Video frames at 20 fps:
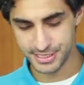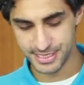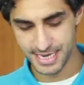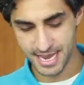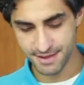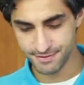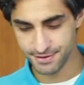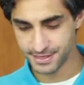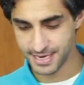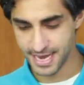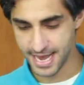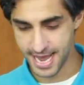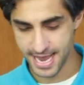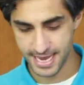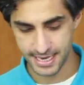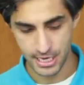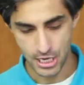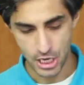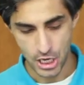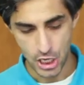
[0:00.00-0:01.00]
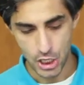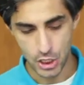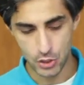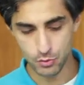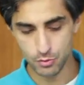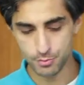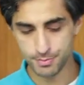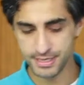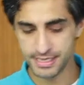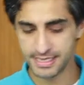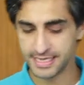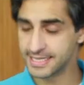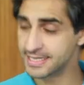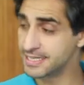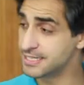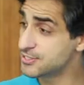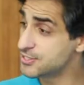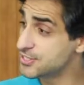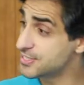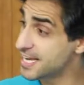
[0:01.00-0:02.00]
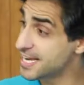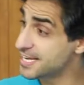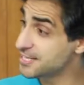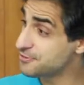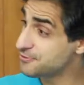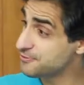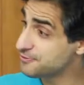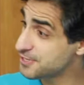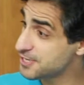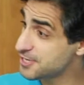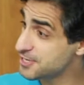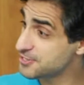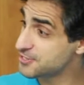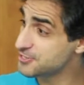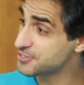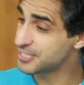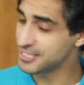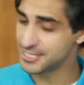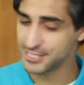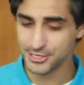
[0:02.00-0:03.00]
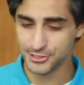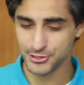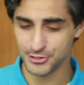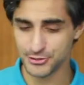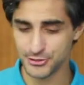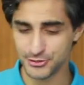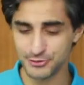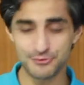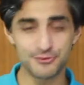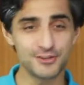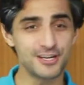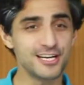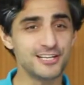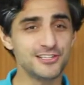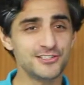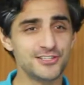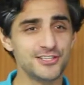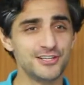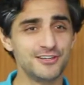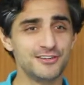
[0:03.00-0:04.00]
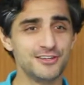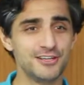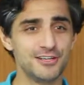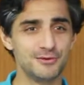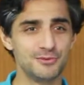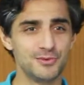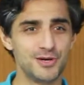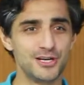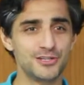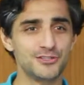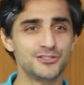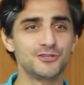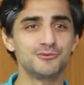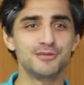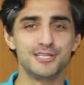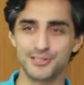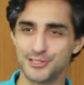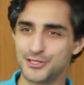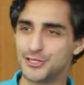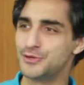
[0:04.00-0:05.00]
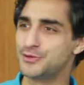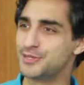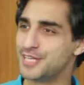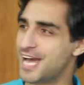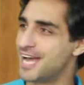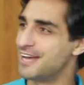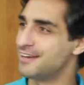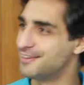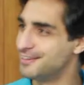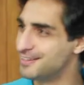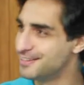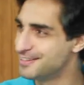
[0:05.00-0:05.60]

David Hay, who will be leading today's first Clinicians on FHIR uh, workshop in the UK.